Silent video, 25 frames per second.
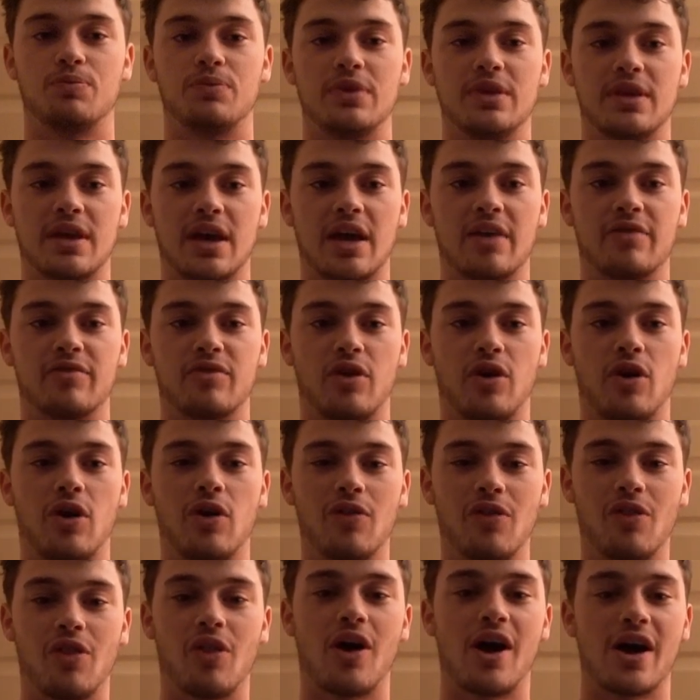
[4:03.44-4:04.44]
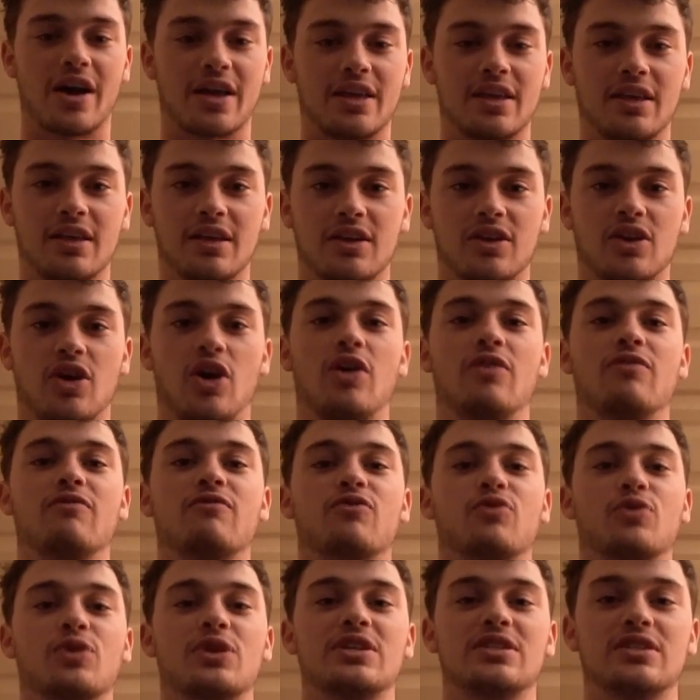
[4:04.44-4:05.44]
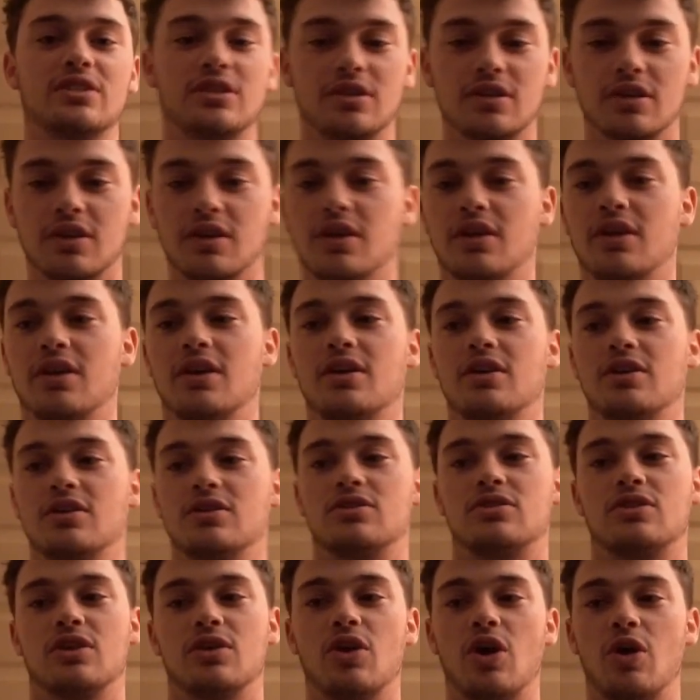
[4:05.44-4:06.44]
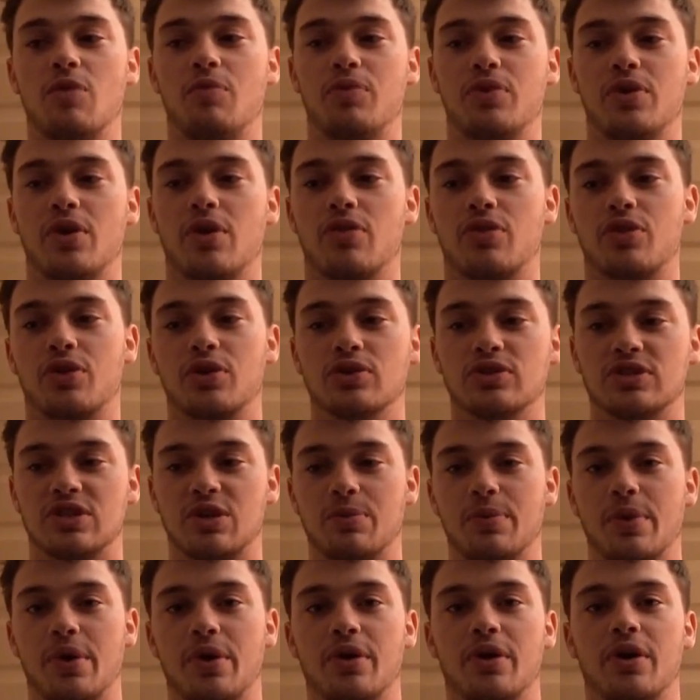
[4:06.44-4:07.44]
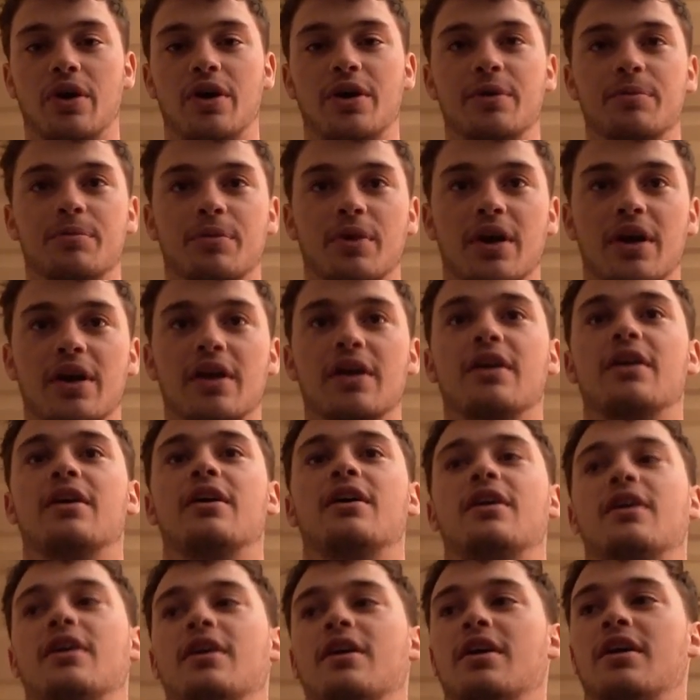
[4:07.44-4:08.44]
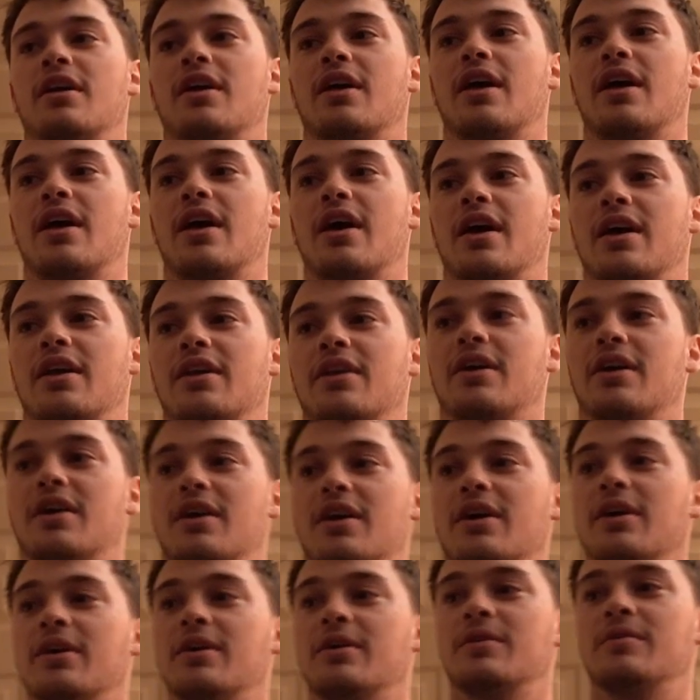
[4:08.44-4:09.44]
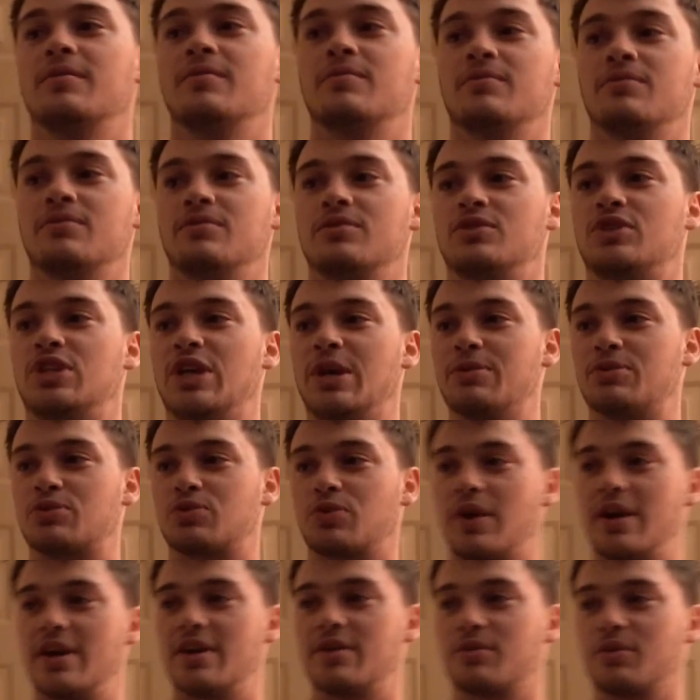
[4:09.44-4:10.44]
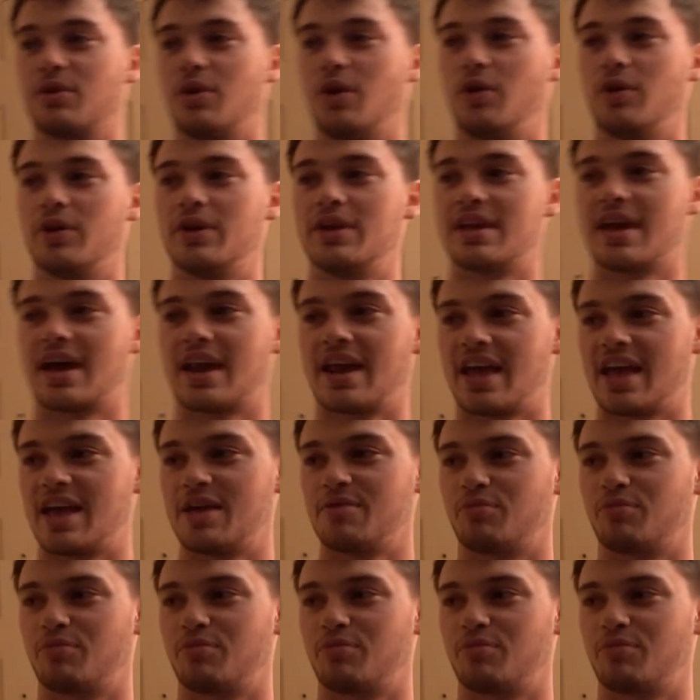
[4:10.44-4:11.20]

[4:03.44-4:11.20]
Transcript: be kind of unlocking and unfreezing. So hopefully on Thursday we'll be able to hunt them right. And uh, Chip's ready to roll. He got an A